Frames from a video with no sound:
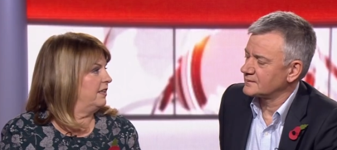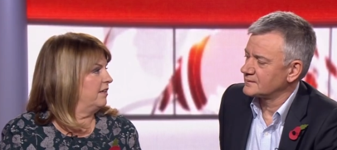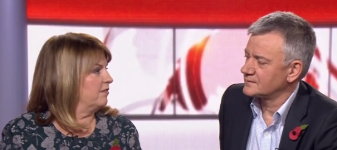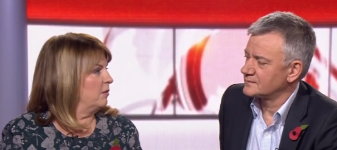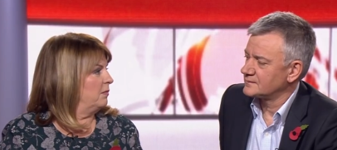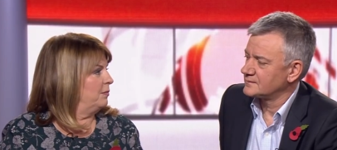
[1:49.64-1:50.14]
Speaker 1: have
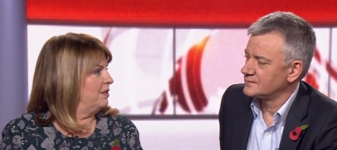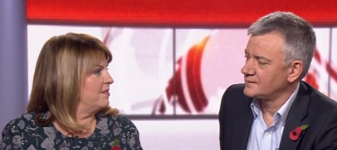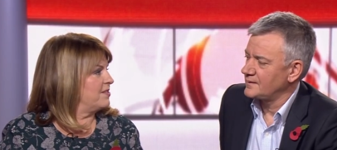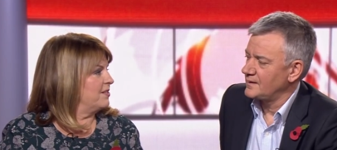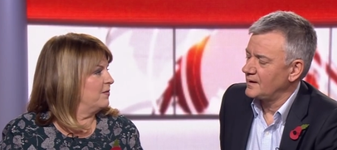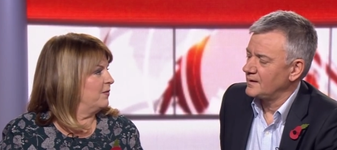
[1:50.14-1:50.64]
our
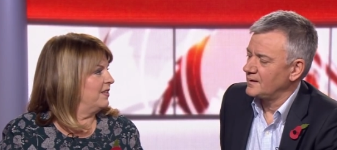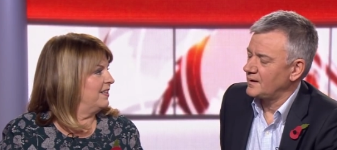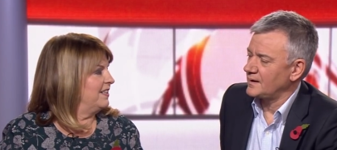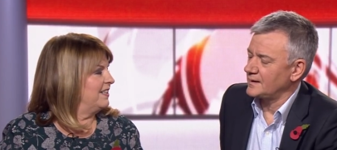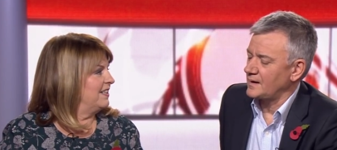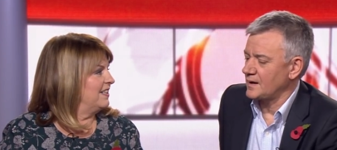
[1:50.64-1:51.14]
moments, didn't we?
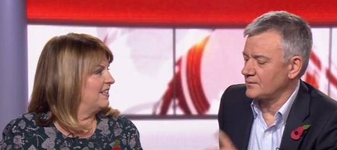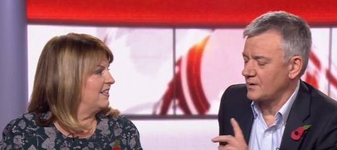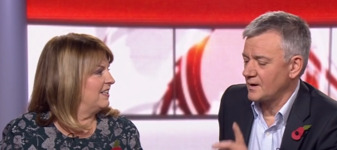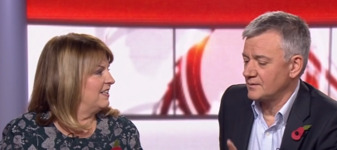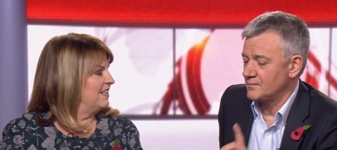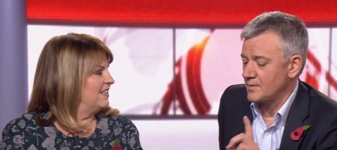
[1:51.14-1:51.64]
I,
Speaker 2: I,
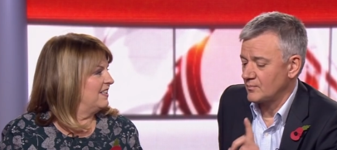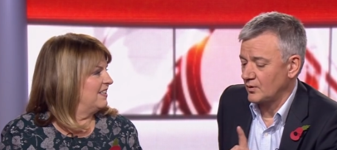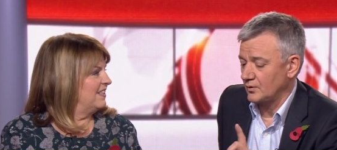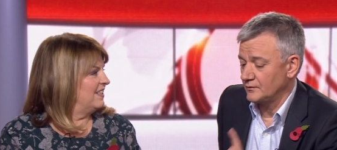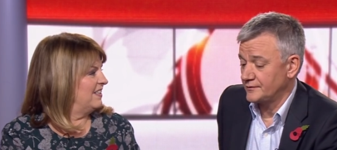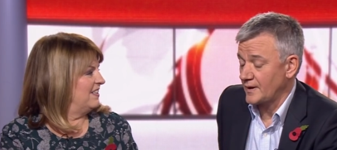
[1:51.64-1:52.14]
I remember
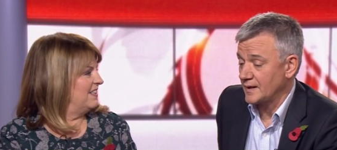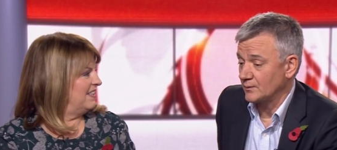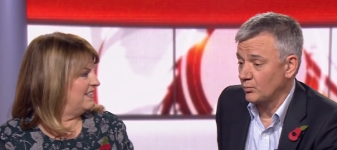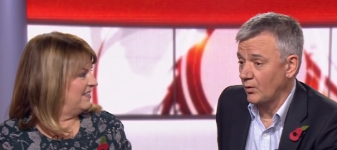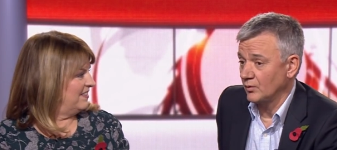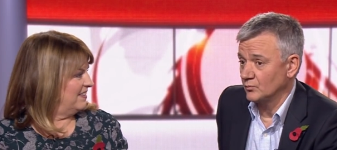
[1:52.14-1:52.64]
on day
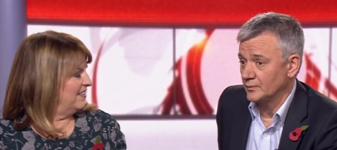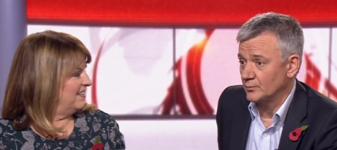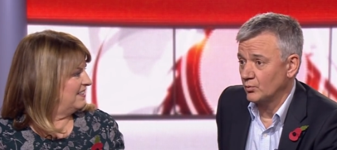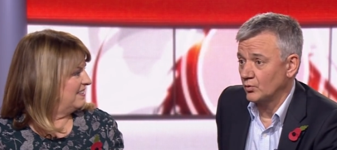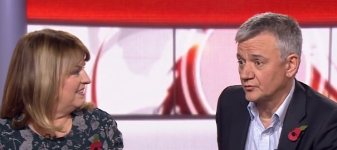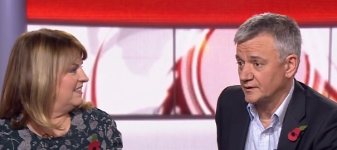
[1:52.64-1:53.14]
one we
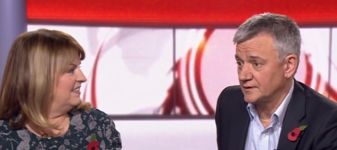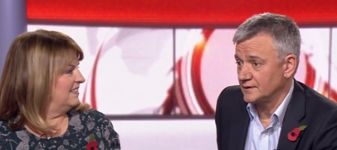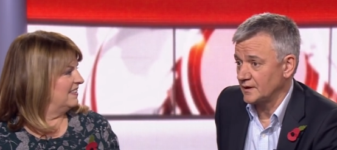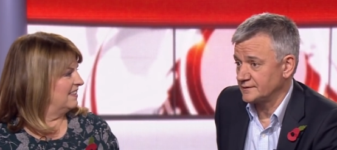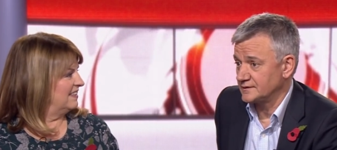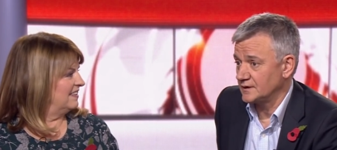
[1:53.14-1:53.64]
walked in in
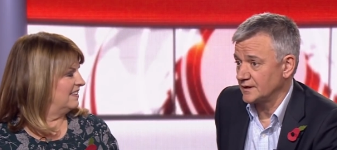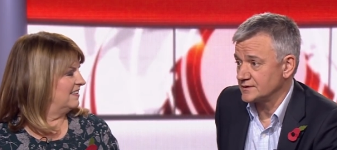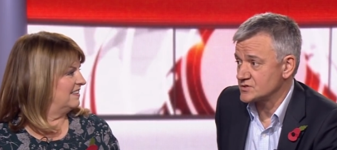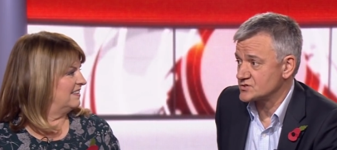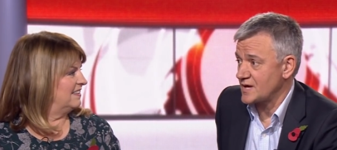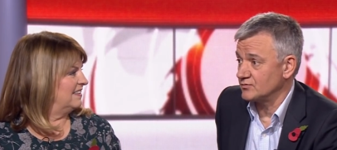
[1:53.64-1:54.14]

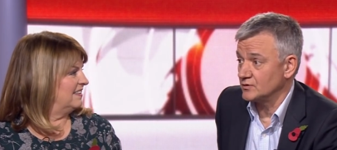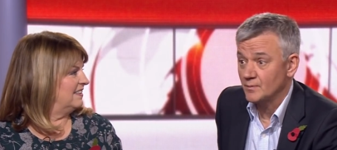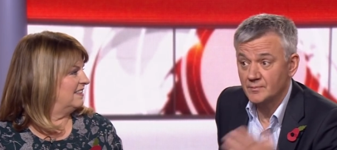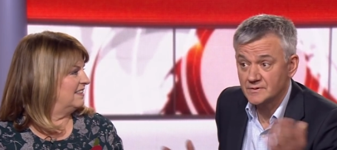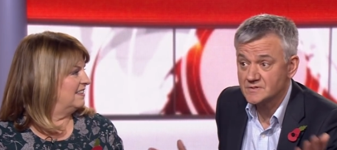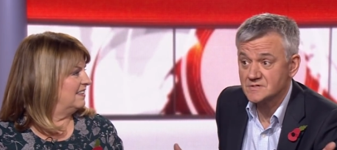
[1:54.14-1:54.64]
1997. I
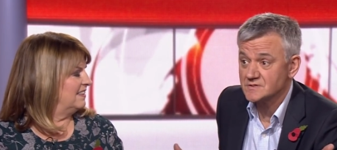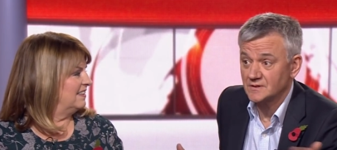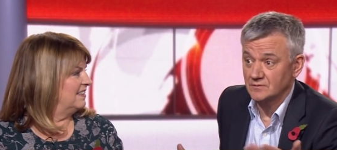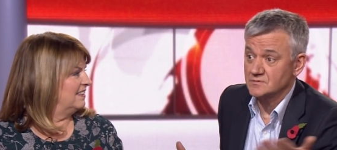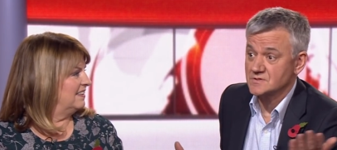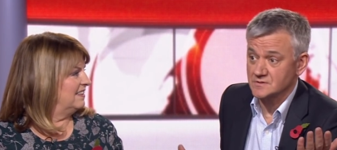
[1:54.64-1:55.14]
remember this is you
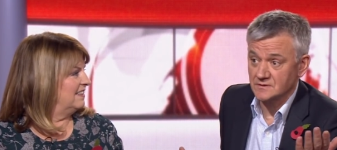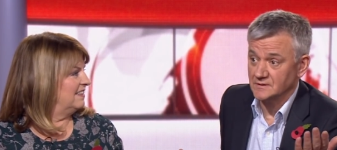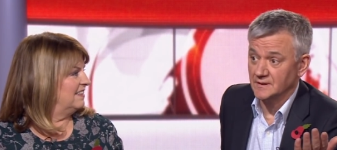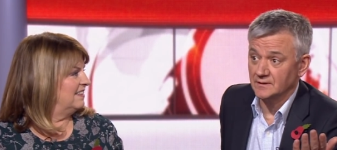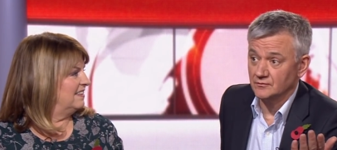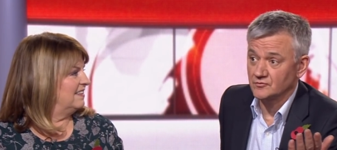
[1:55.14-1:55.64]
know this is the
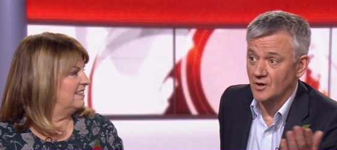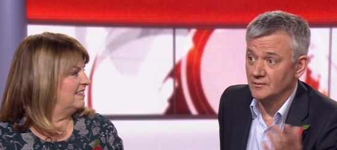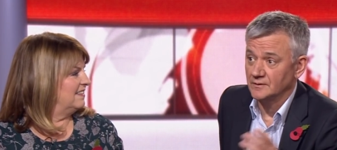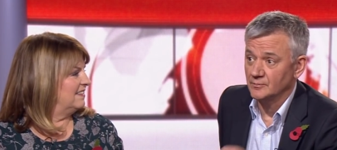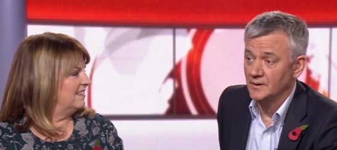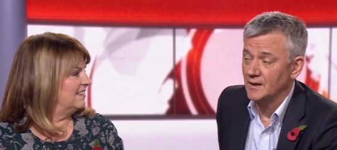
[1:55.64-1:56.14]
year of
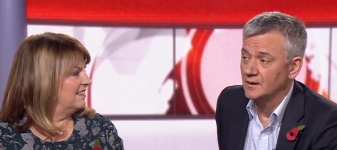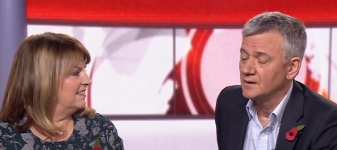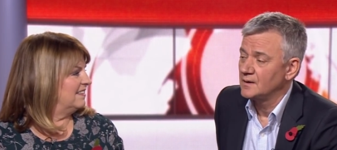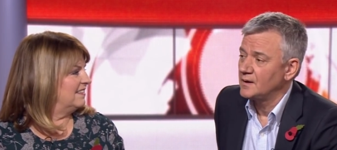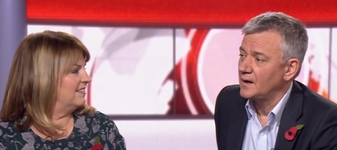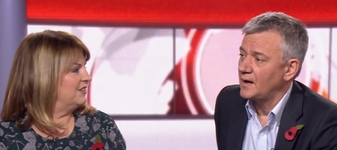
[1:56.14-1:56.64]
Tony Blair.
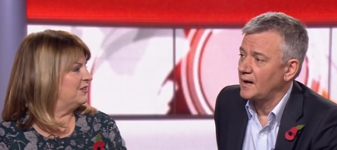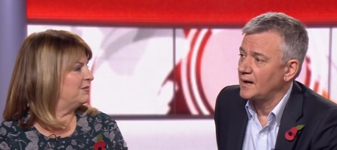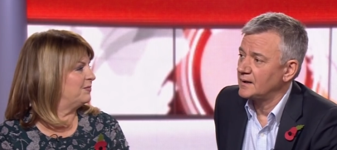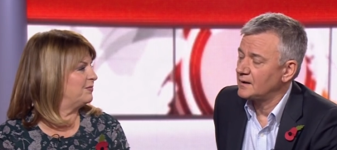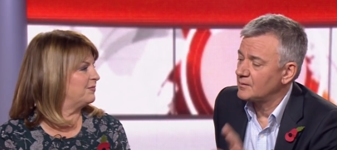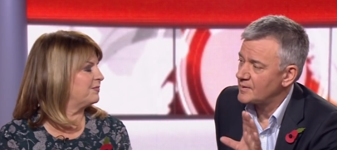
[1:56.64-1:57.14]

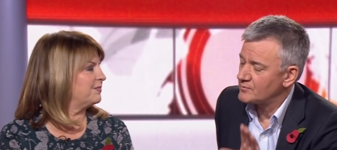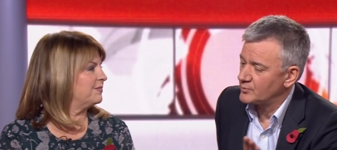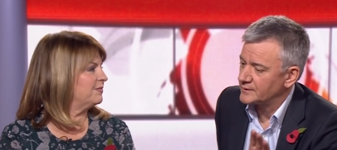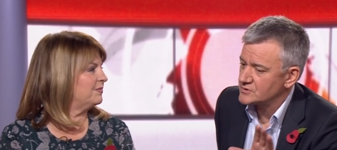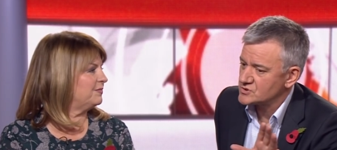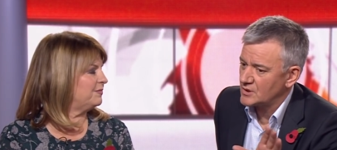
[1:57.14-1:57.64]
And I remember
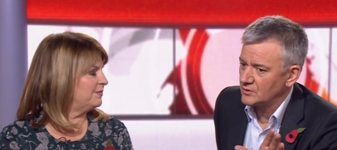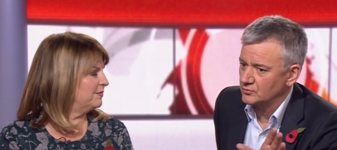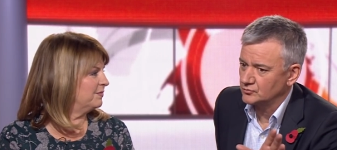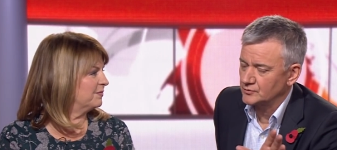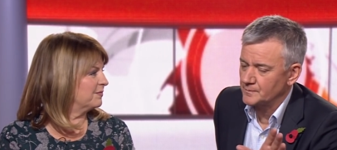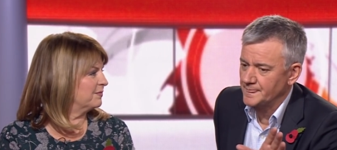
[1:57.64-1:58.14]
being
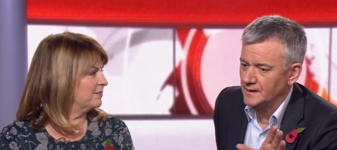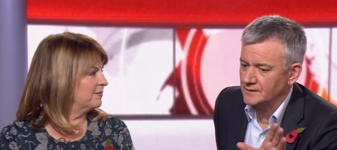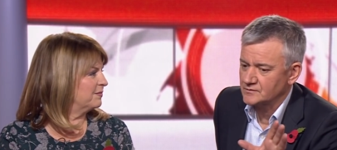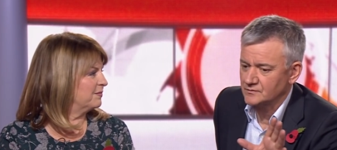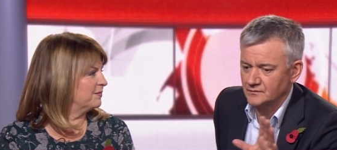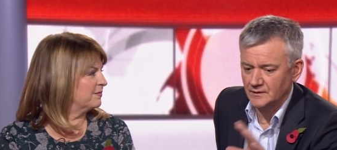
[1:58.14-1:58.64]
told
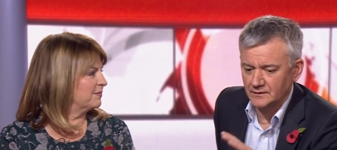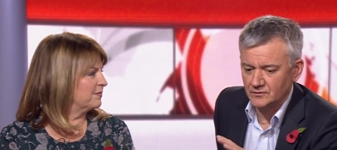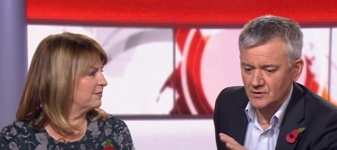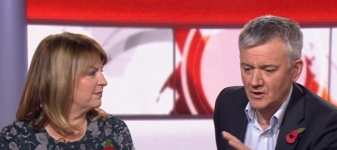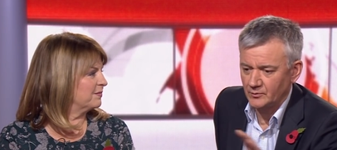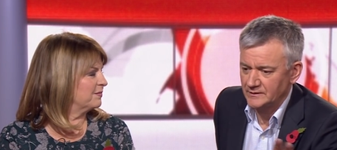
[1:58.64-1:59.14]
that, that
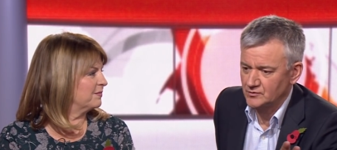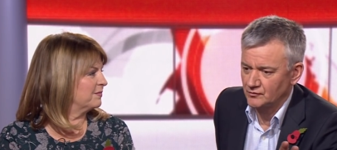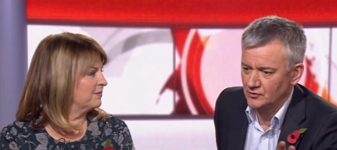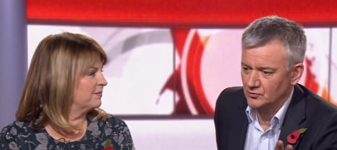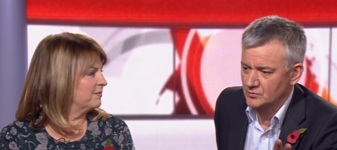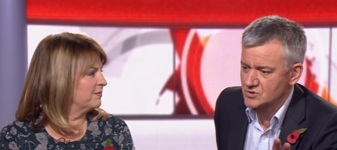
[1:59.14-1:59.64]
no
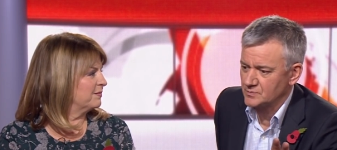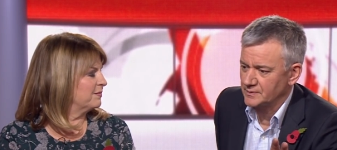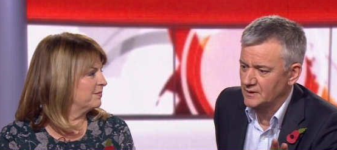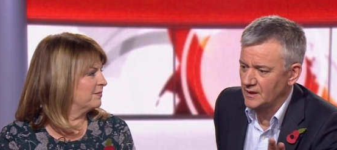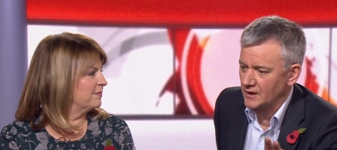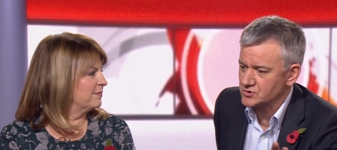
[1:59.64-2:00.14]
interview was to be
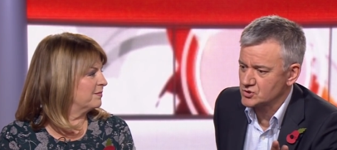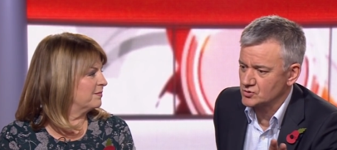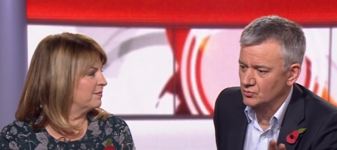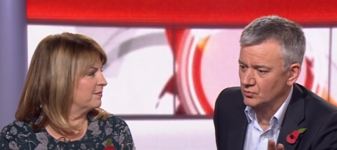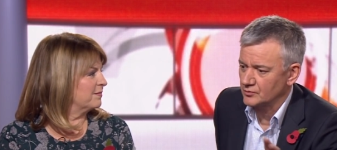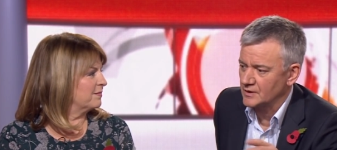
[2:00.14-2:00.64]
cut
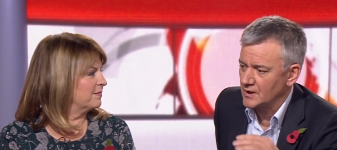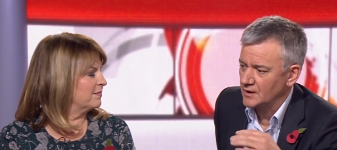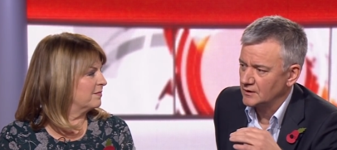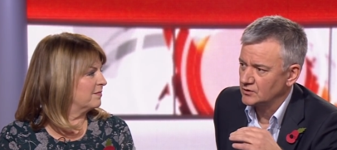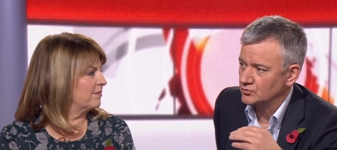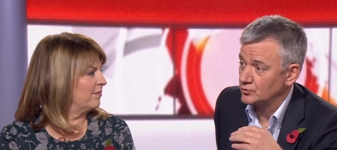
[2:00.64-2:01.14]
short.
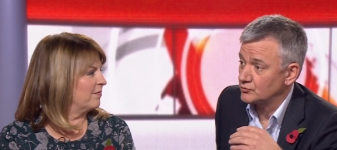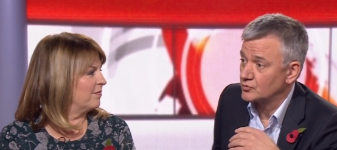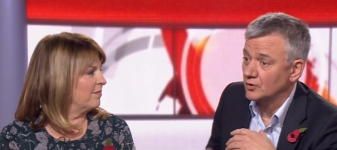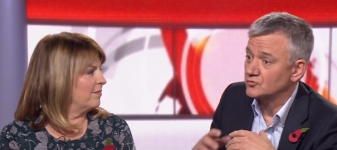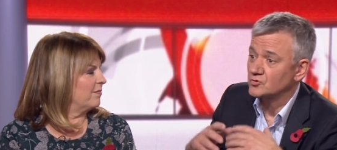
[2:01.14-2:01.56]
You, you've got